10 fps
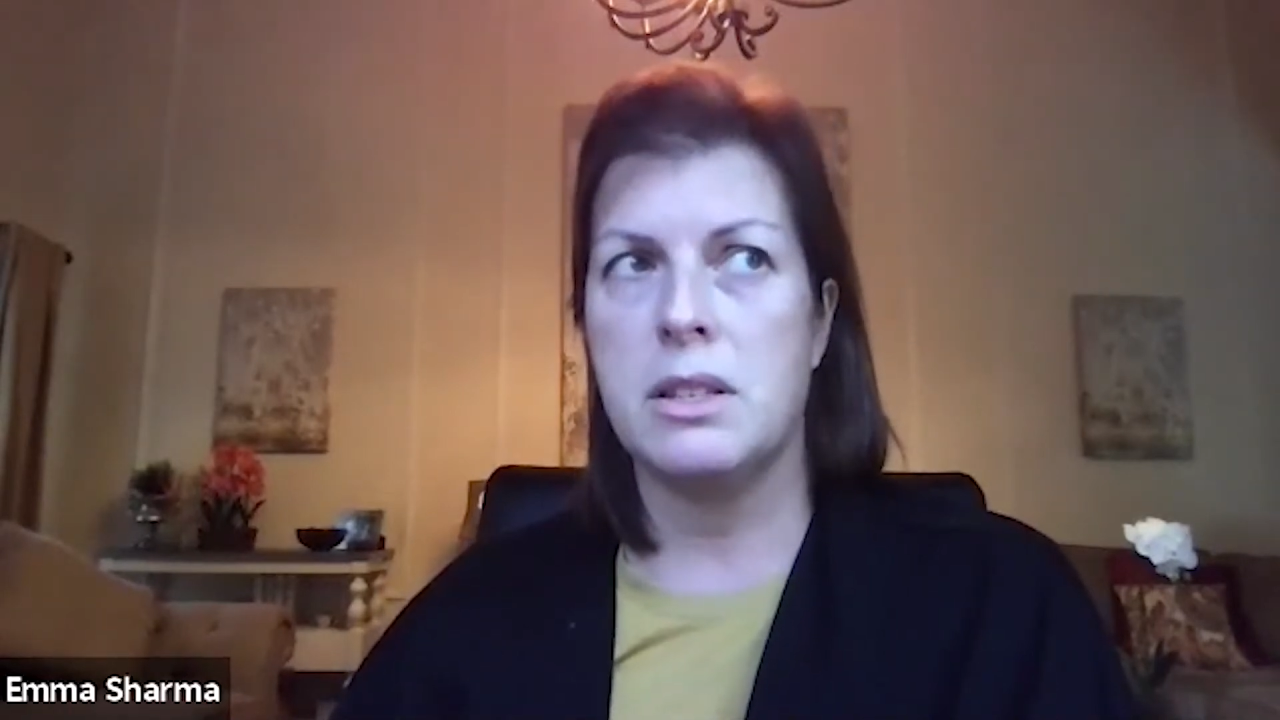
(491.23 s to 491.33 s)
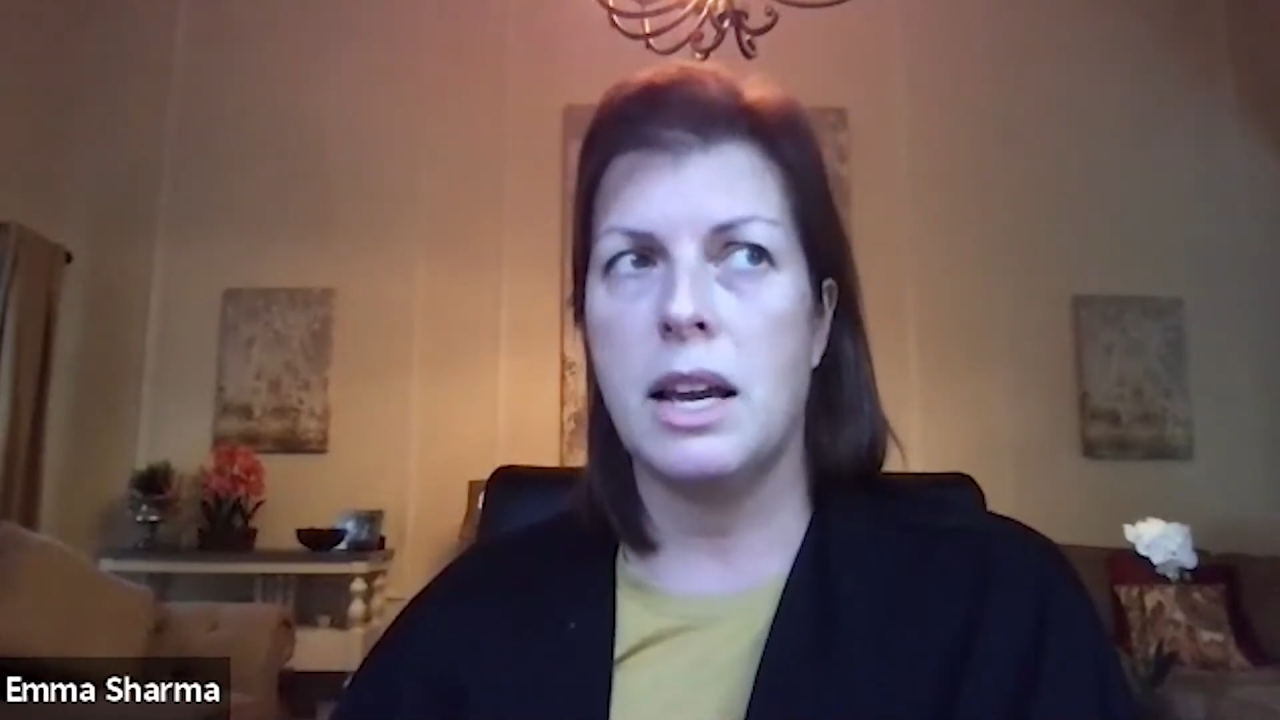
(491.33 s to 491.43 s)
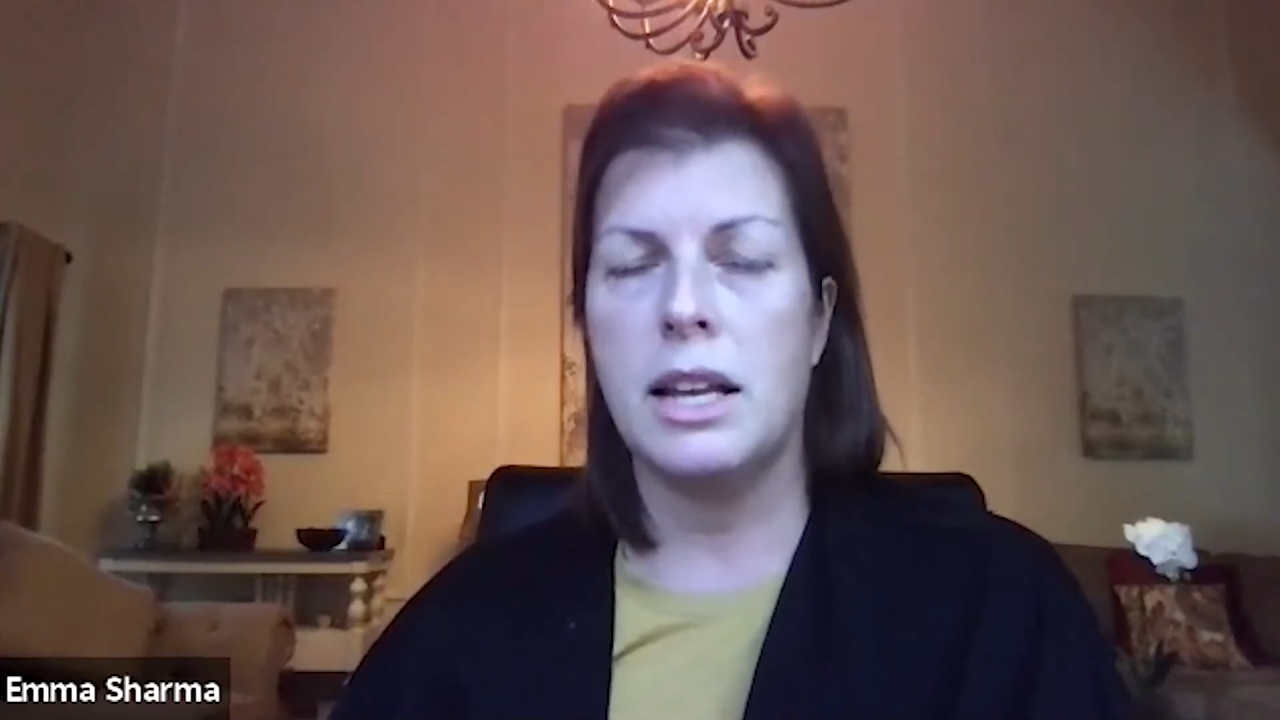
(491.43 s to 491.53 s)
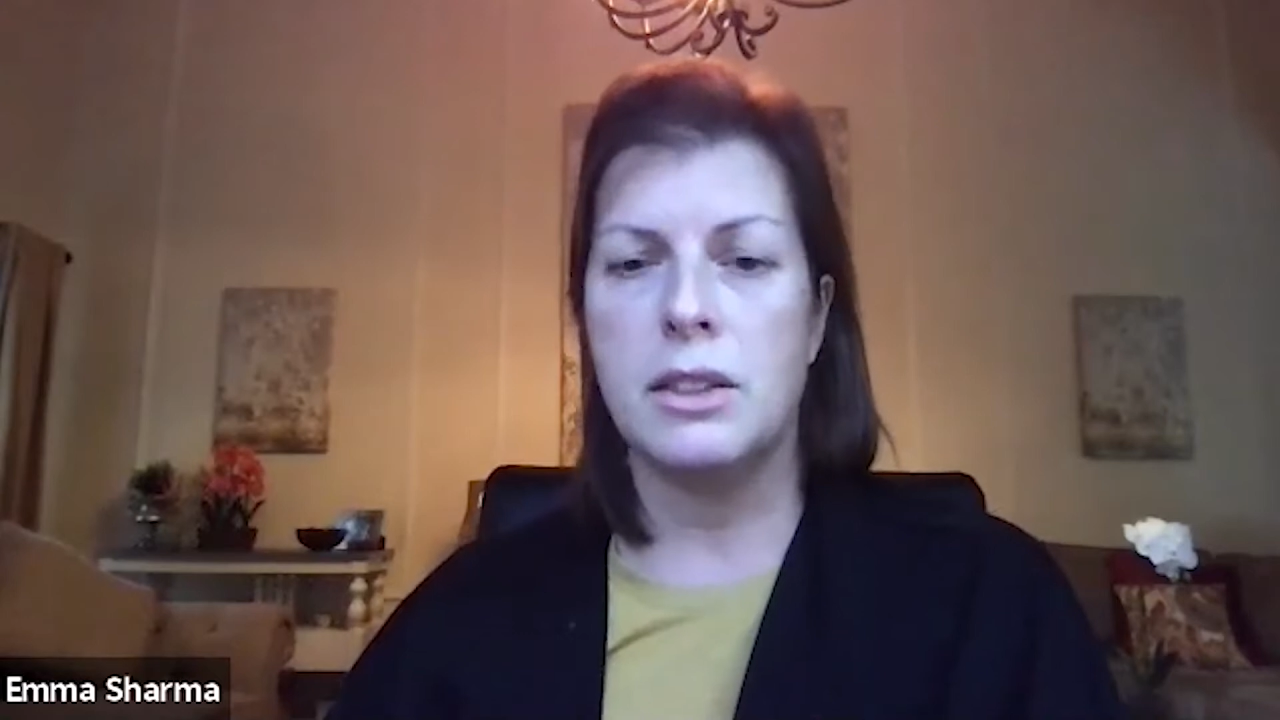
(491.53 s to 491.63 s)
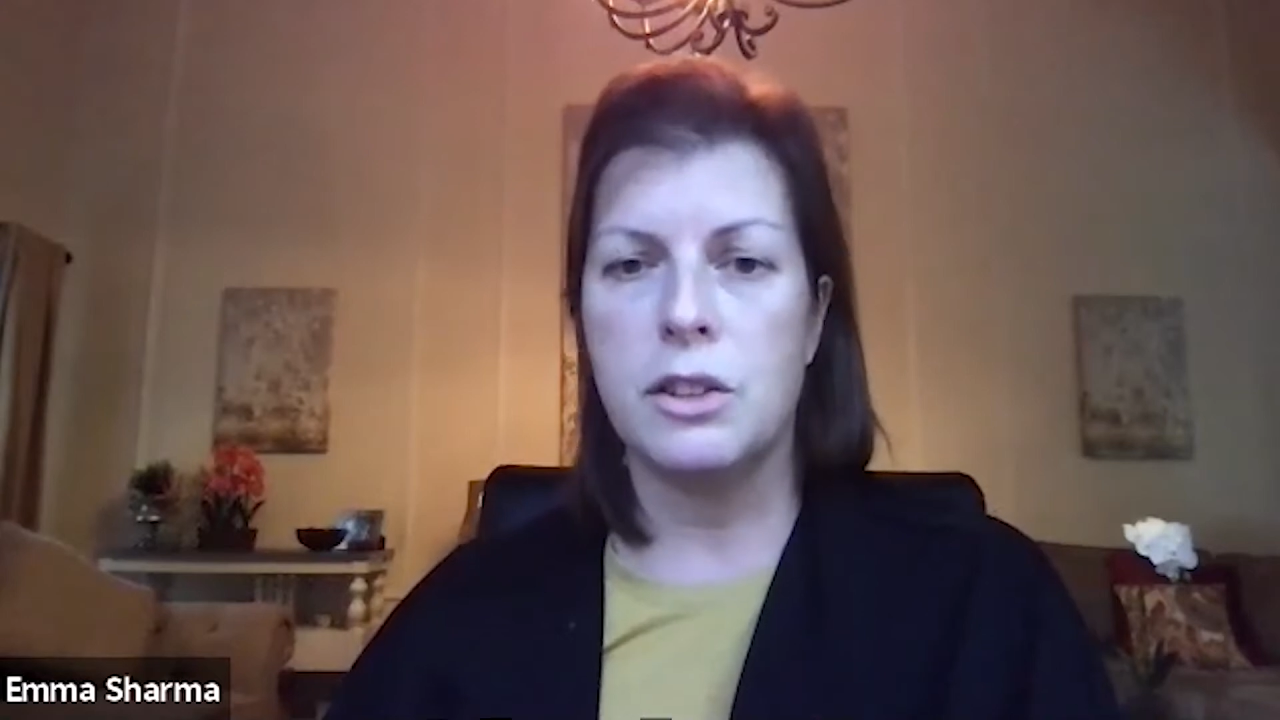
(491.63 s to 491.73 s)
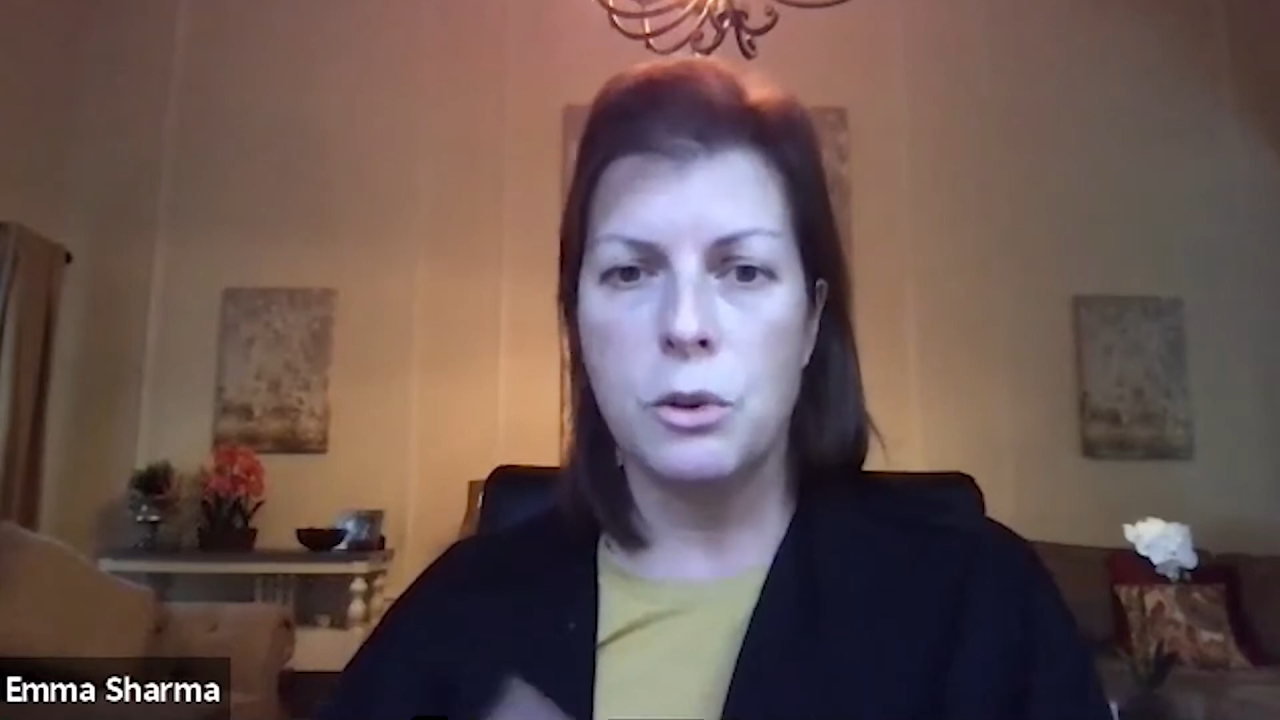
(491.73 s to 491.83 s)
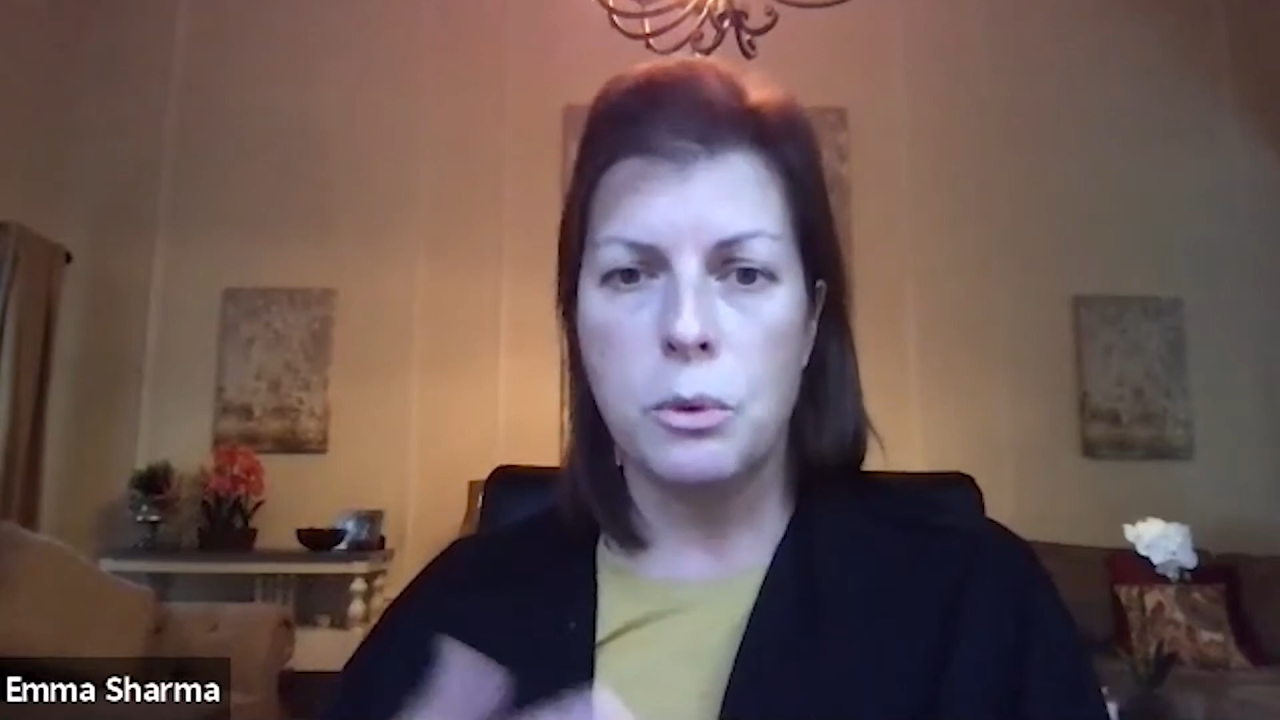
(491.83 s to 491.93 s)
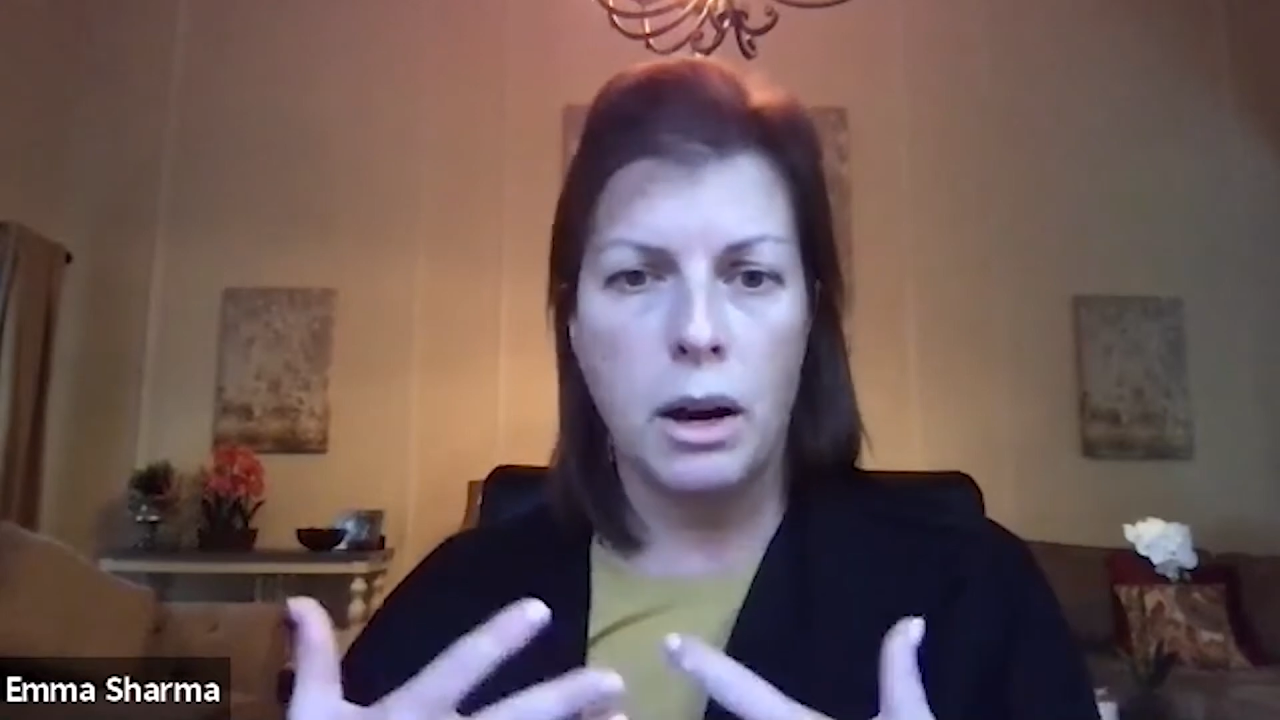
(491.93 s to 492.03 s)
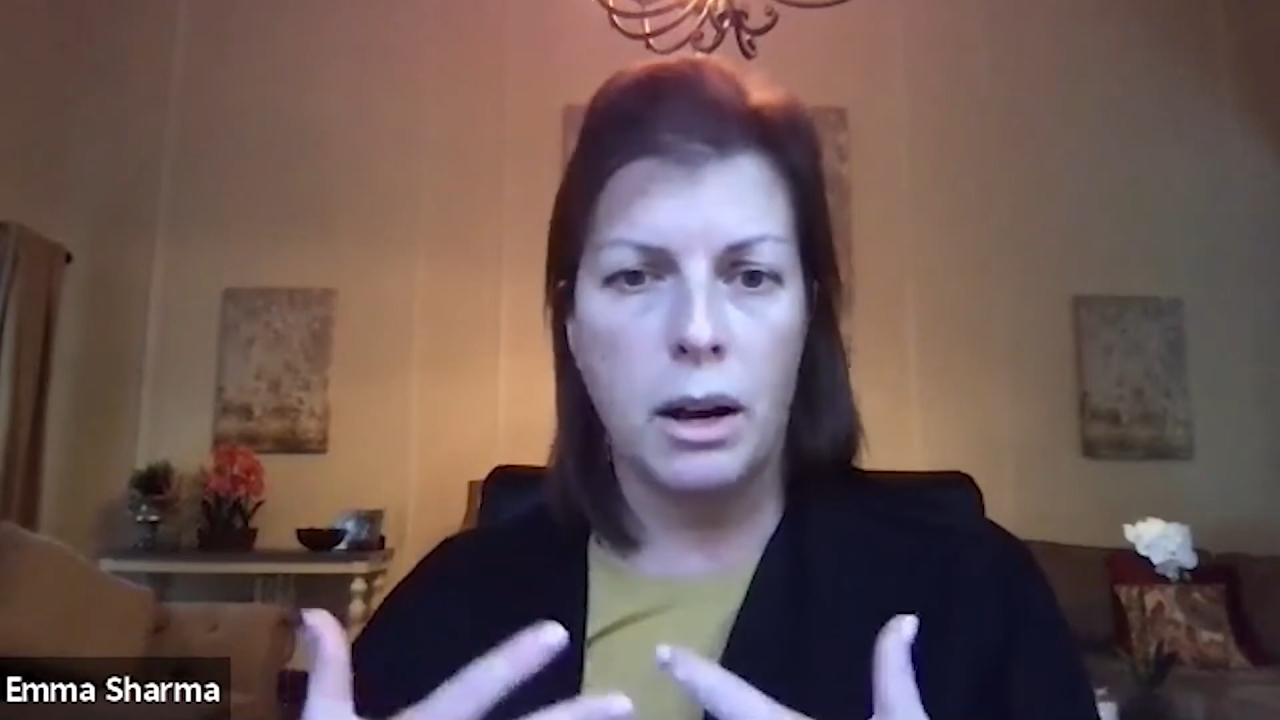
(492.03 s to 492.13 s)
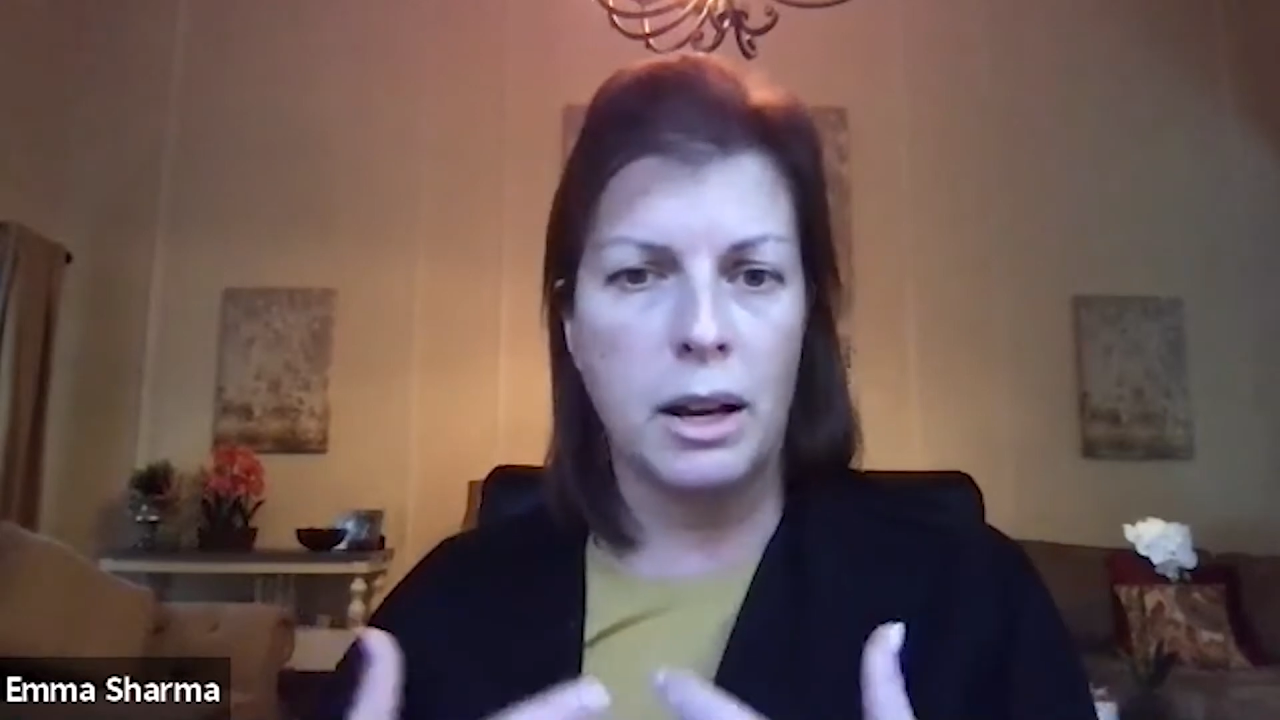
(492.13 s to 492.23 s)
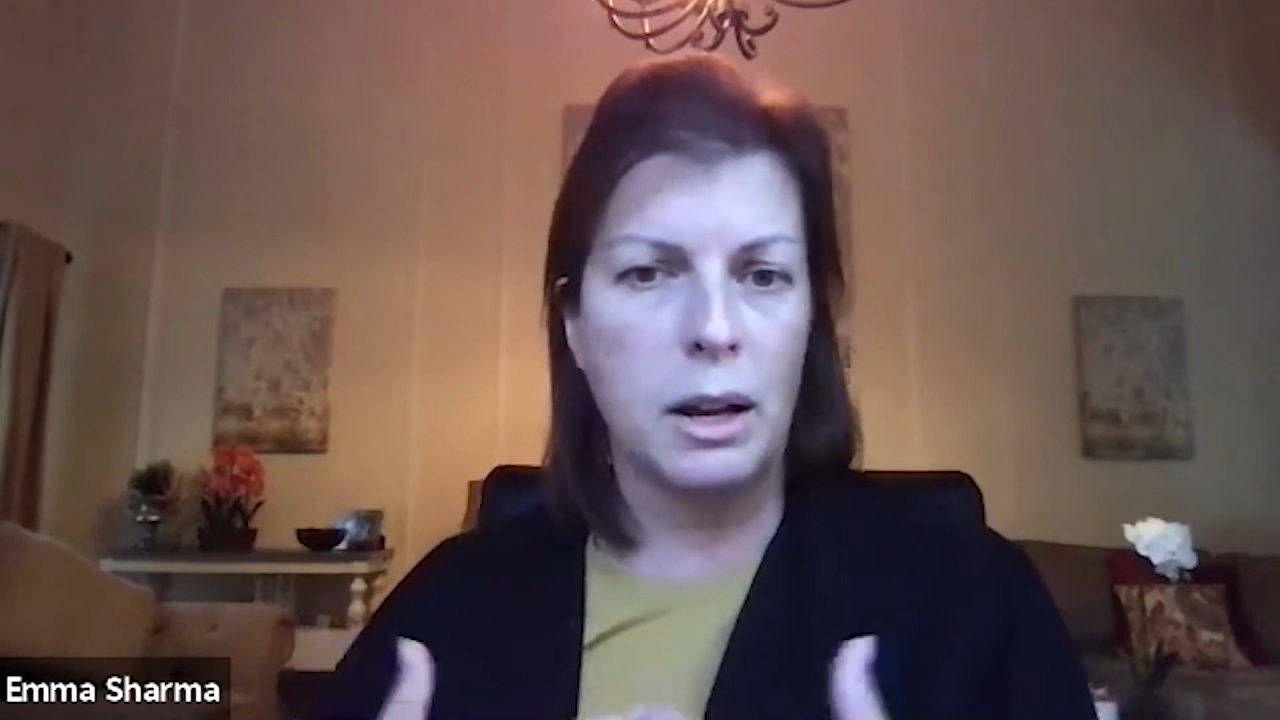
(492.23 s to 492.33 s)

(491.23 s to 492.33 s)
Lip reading: and you are,